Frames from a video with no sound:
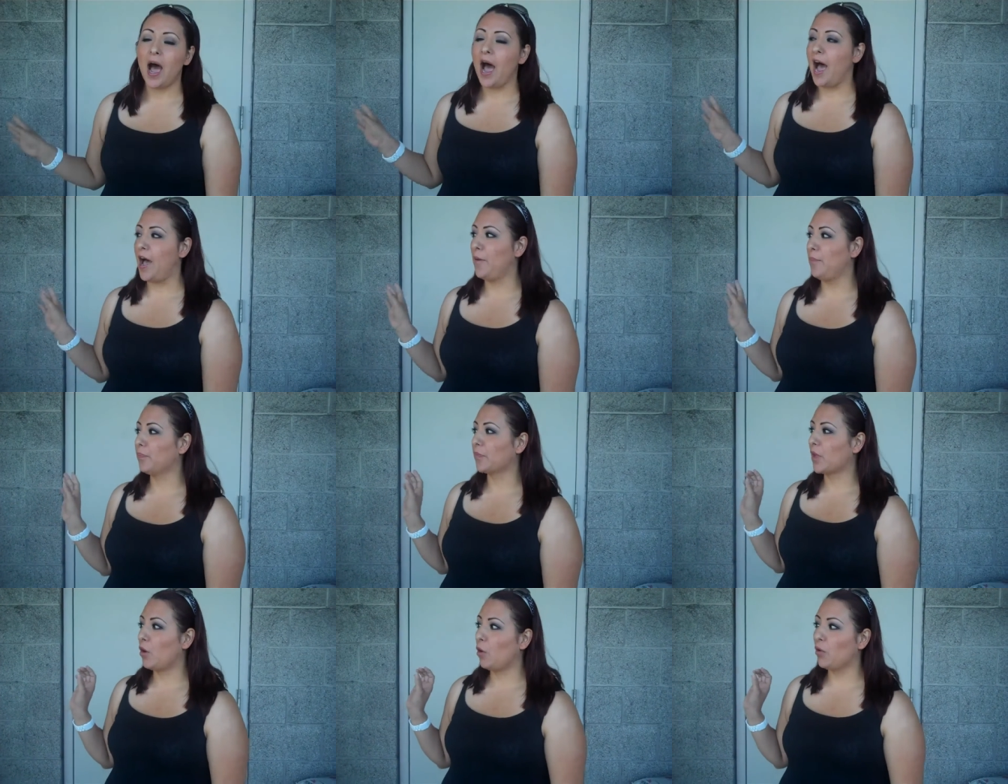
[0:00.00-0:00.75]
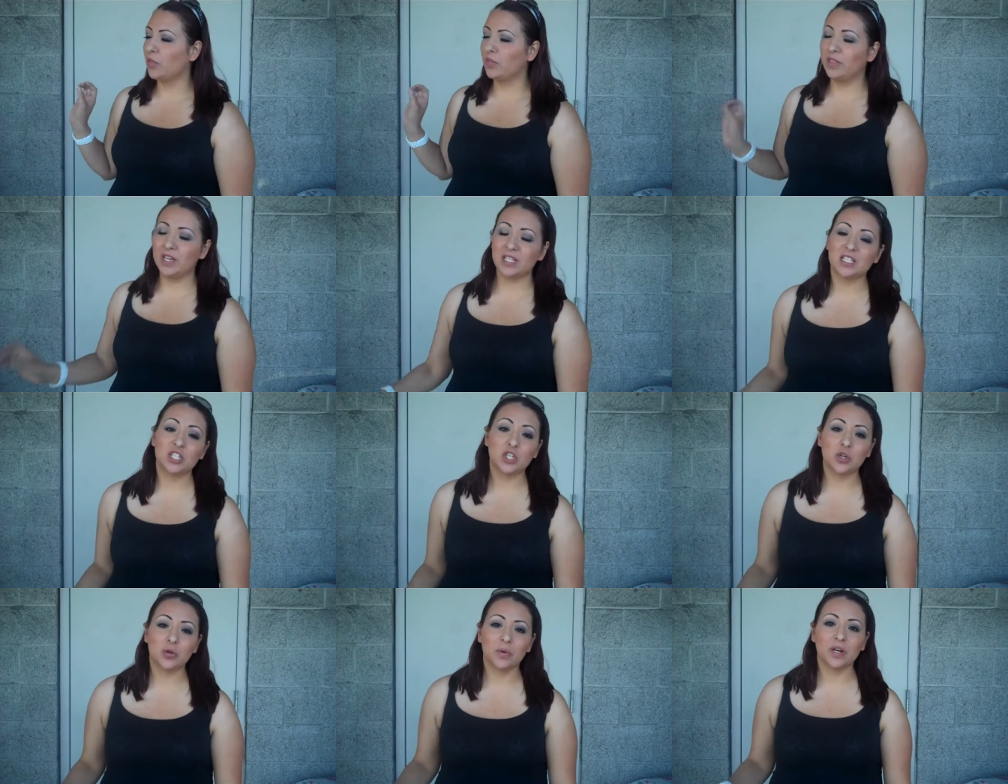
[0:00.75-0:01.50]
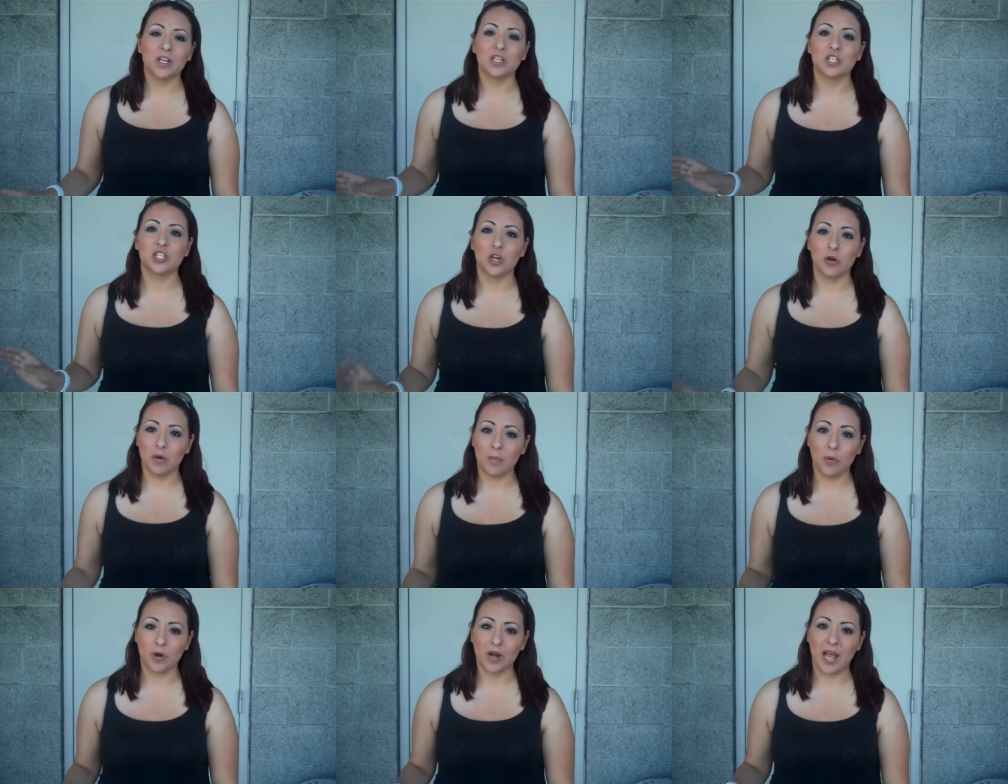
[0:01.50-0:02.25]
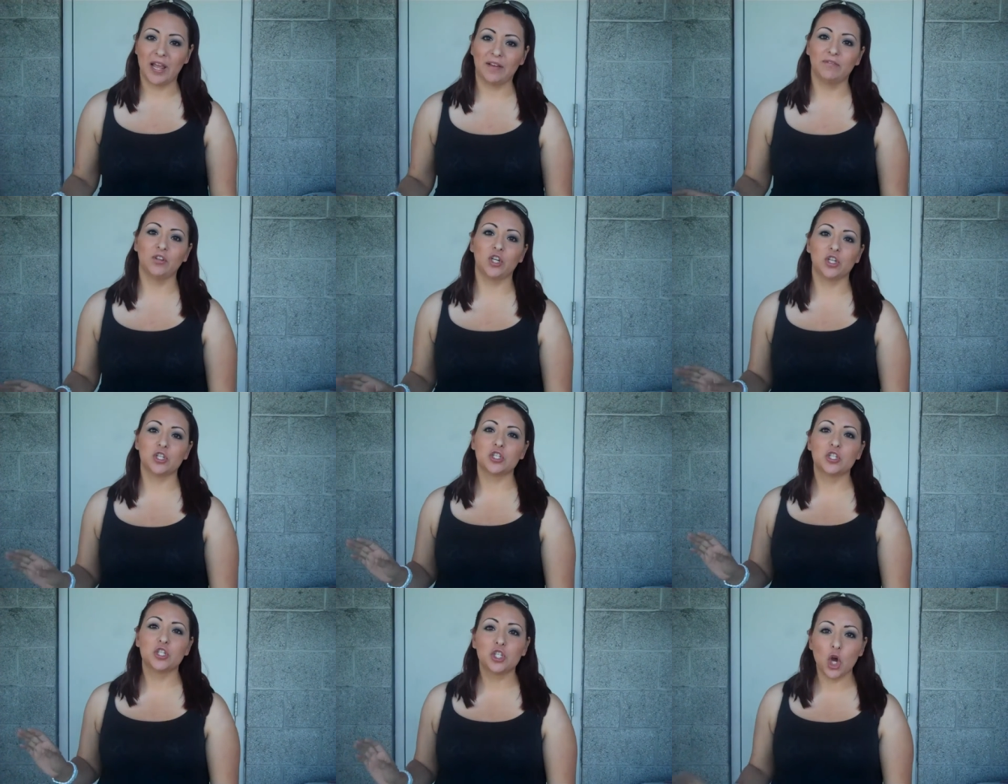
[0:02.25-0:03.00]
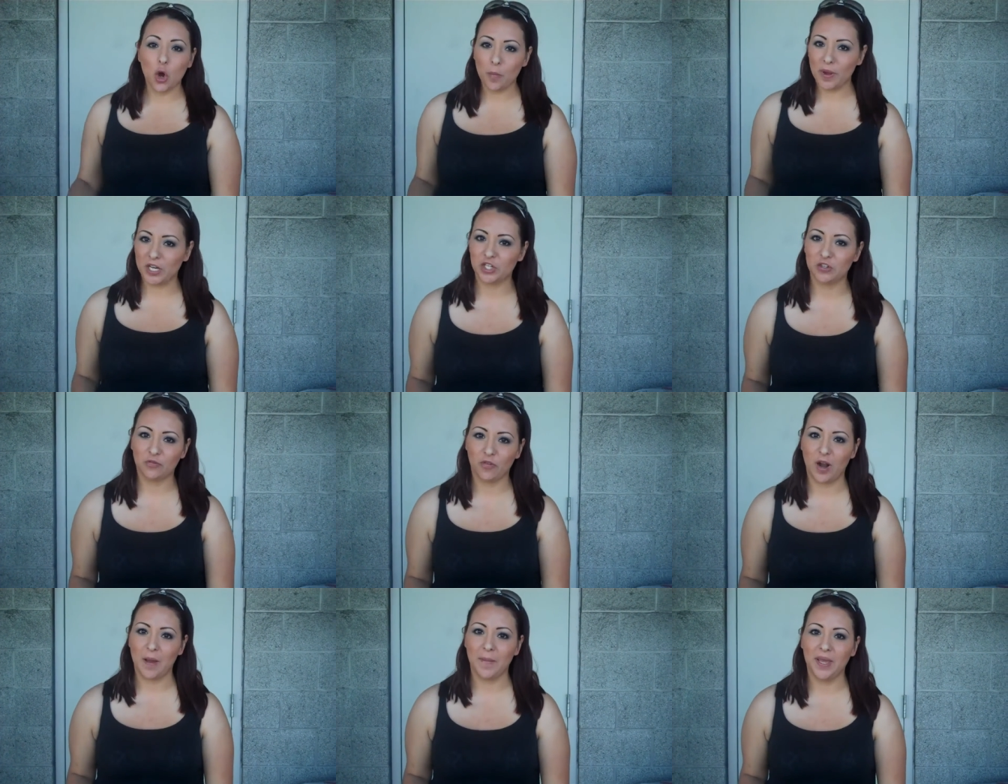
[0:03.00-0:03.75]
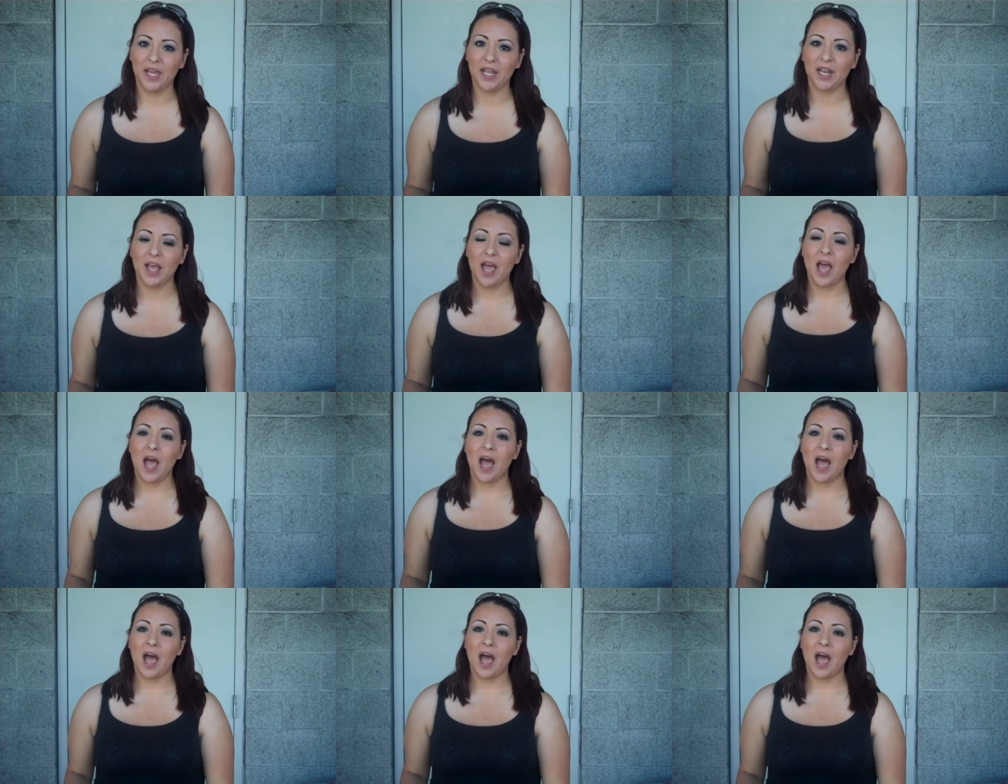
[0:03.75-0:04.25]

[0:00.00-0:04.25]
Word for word: Um, this tour is so important. I've learned so much from it.